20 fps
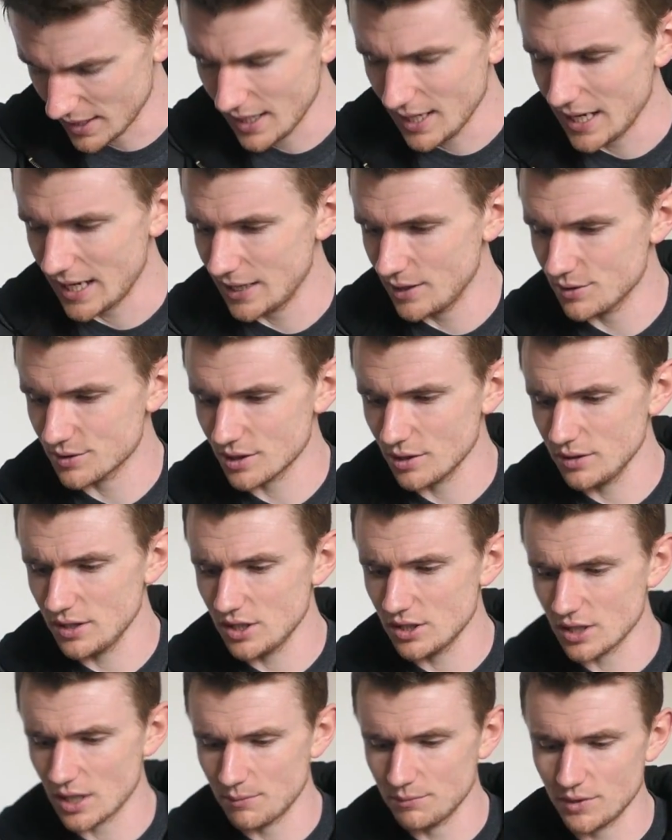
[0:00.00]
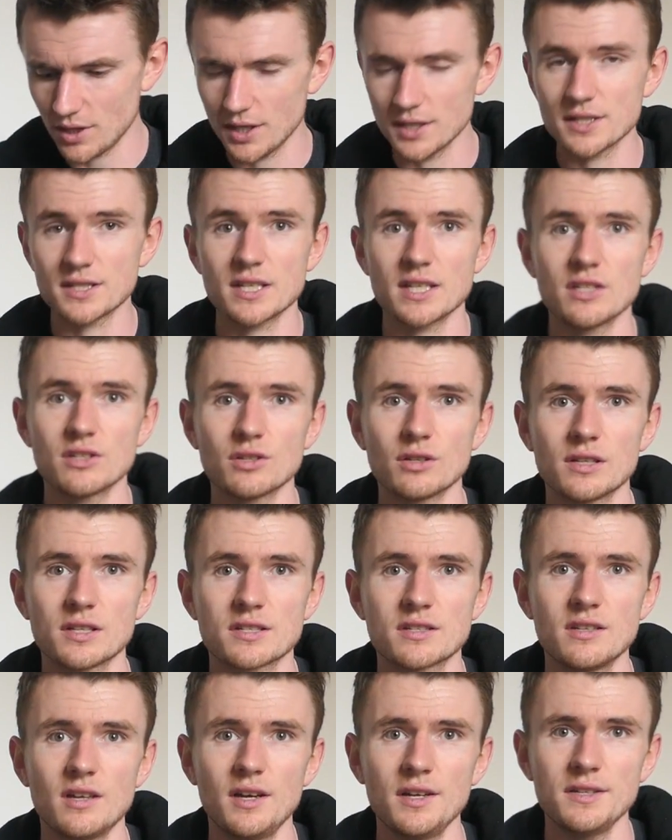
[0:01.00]
And it was only
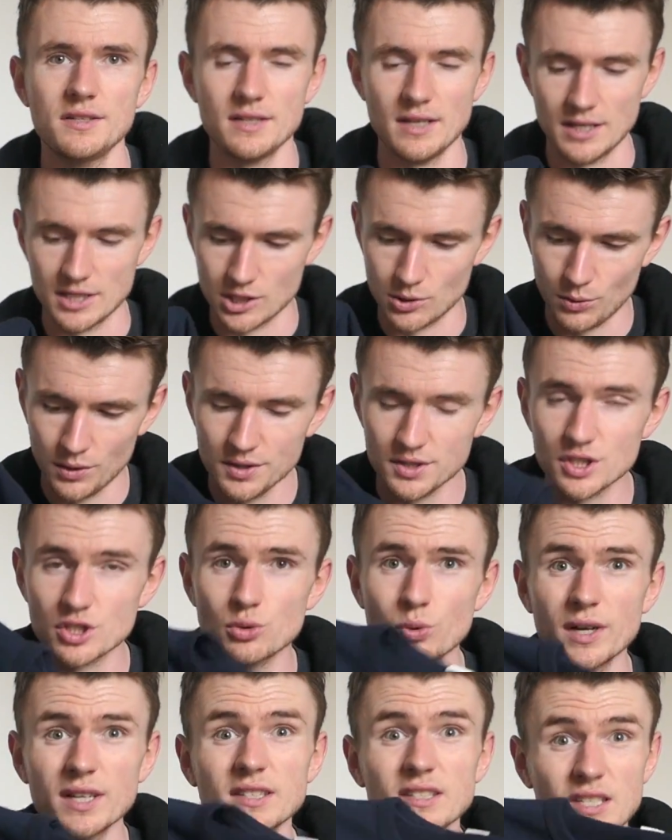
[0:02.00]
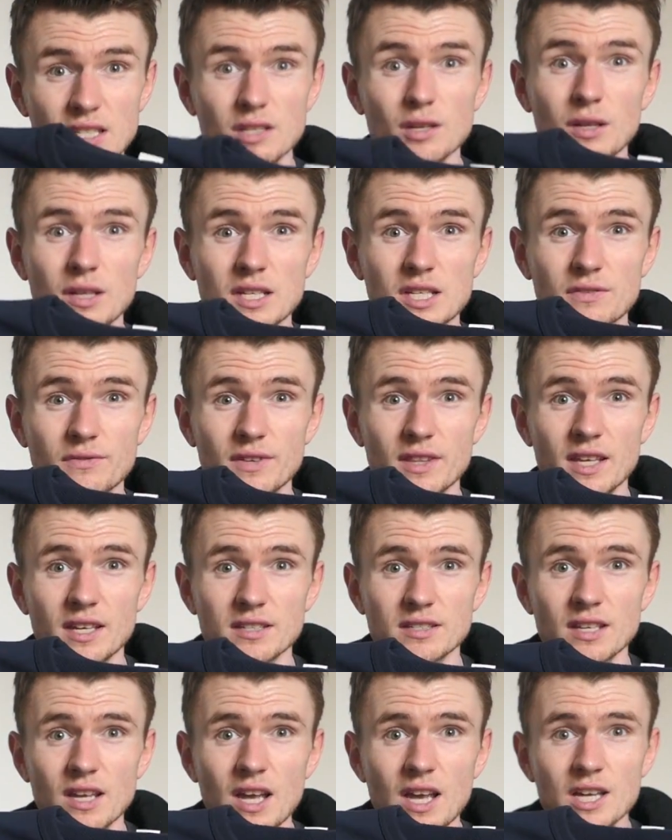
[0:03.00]
$19.90, so under $20 for this.
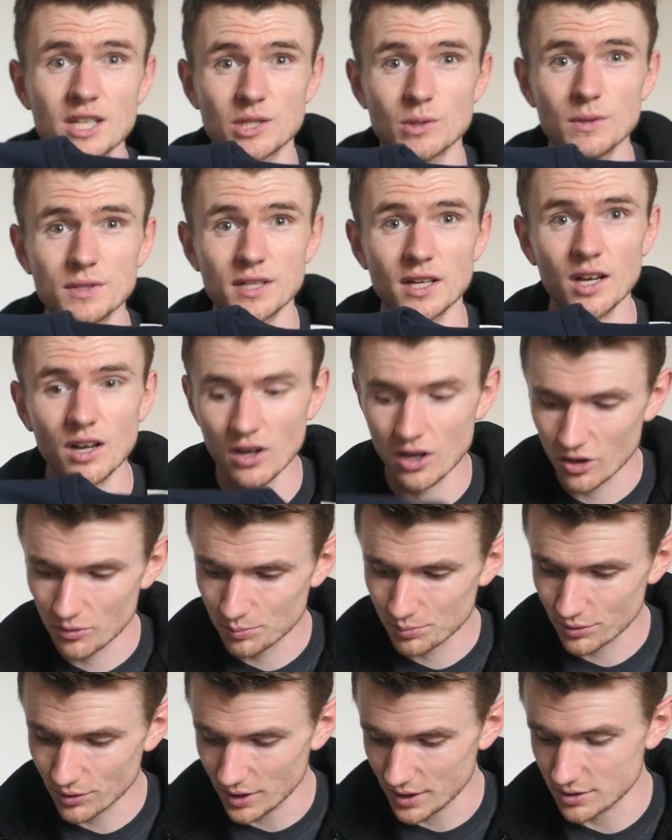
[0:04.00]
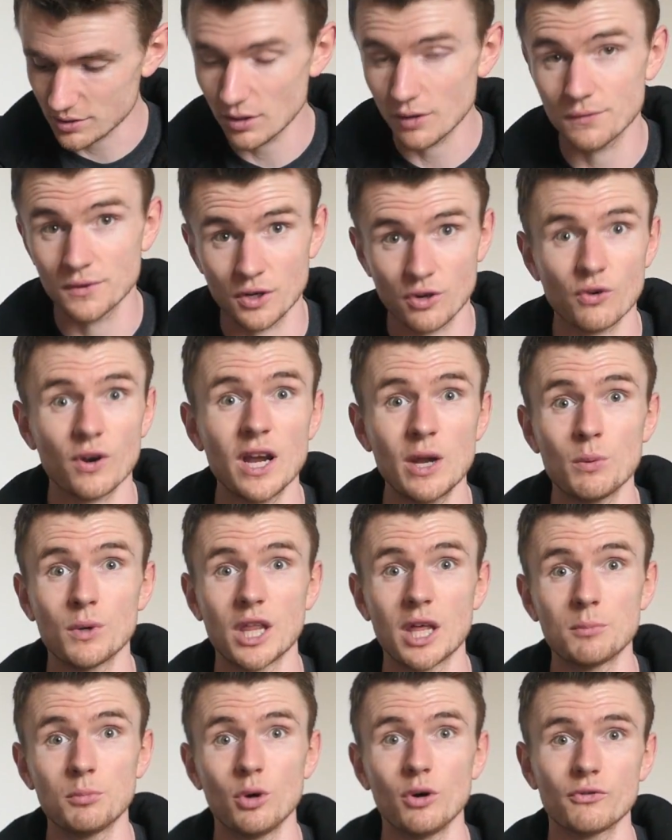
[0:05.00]
So under half price of the grey one I
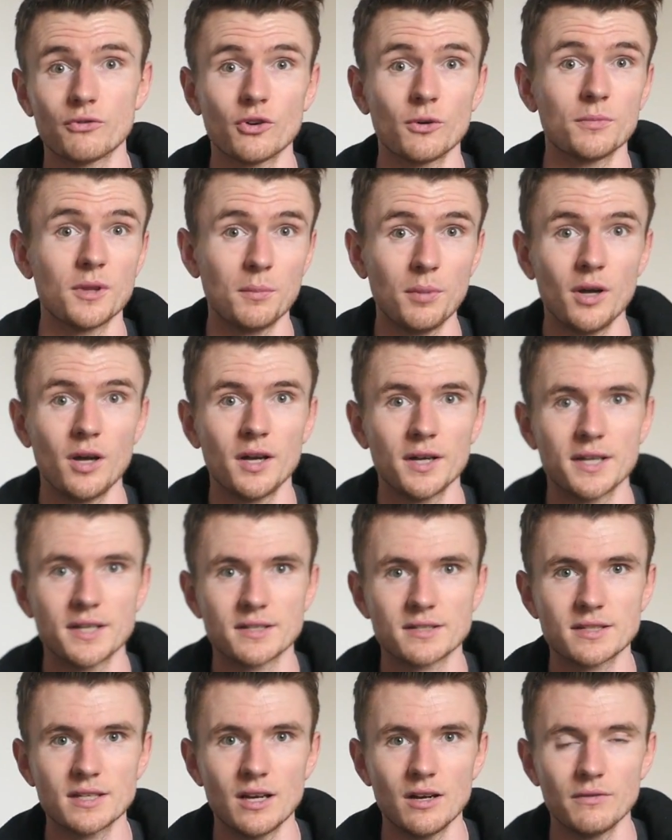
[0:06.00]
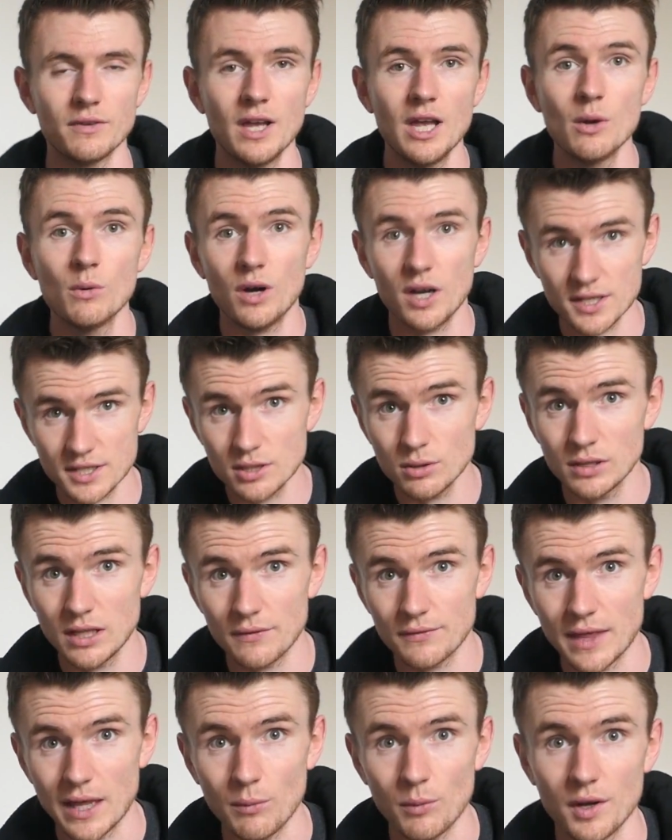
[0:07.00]
bought from the park itself. Well, I still love
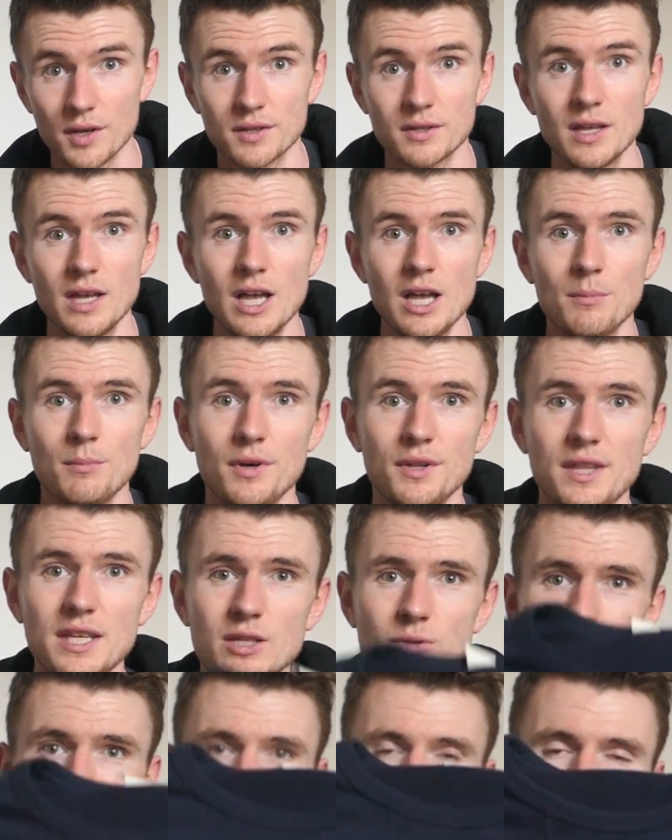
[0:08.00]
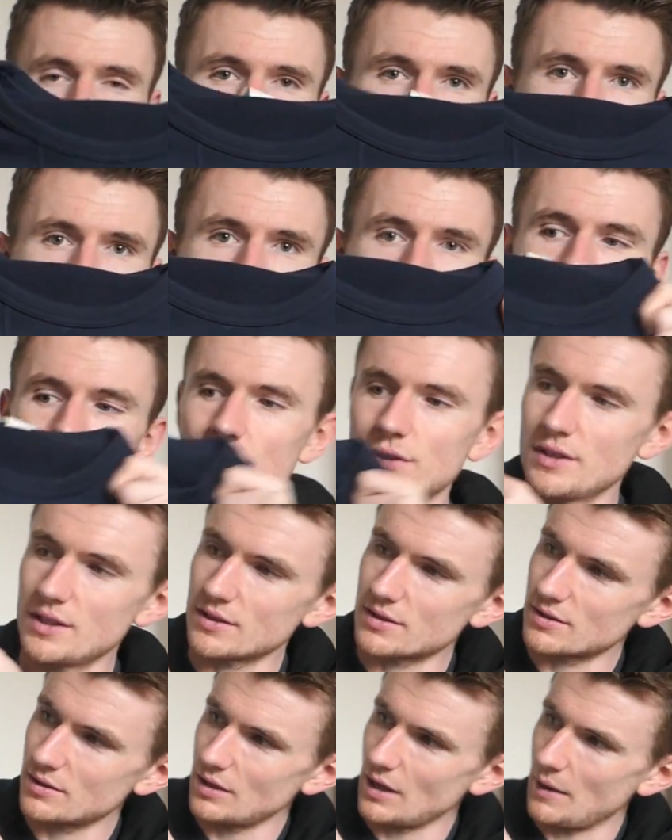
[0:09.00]
that one, but this one is just so good, and
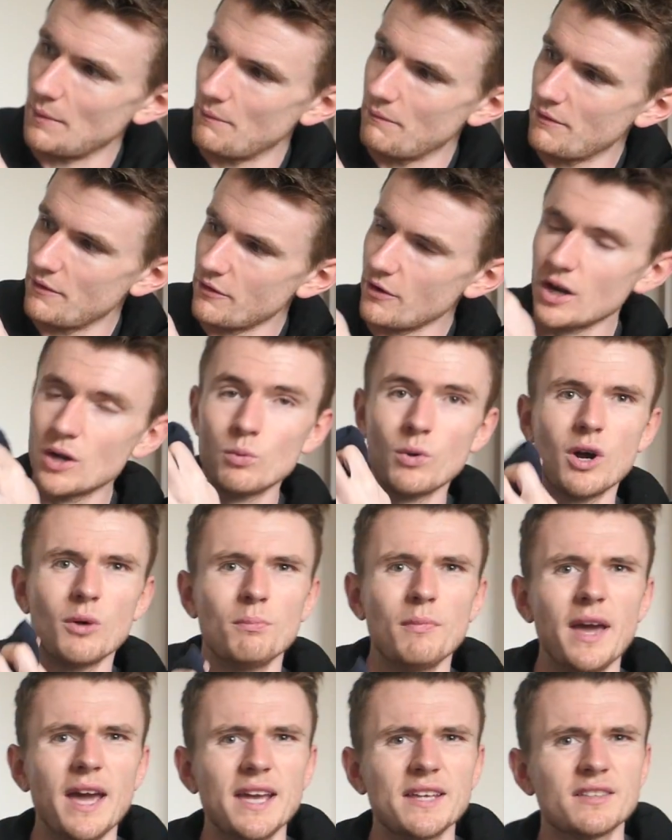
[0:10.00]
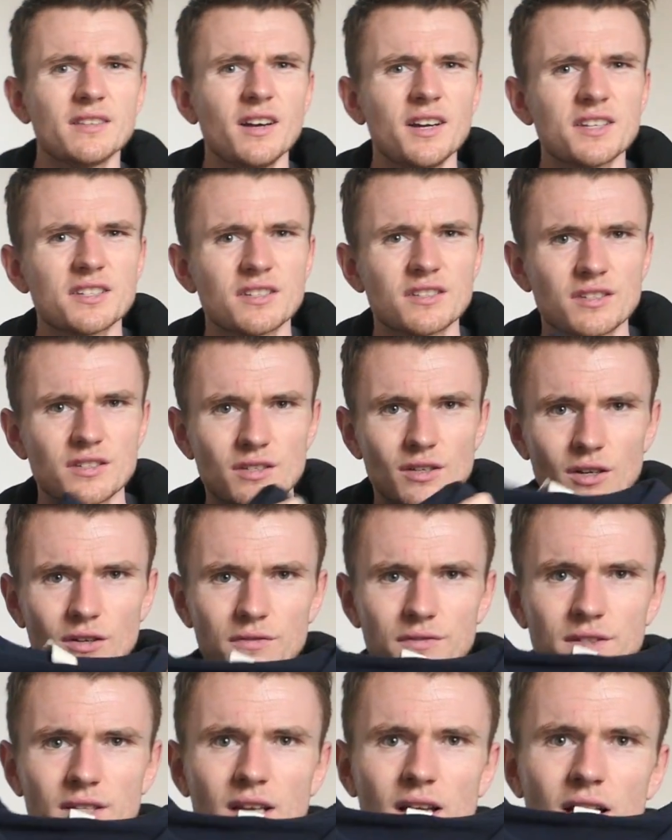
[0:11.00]
it's very well made, nice and soft.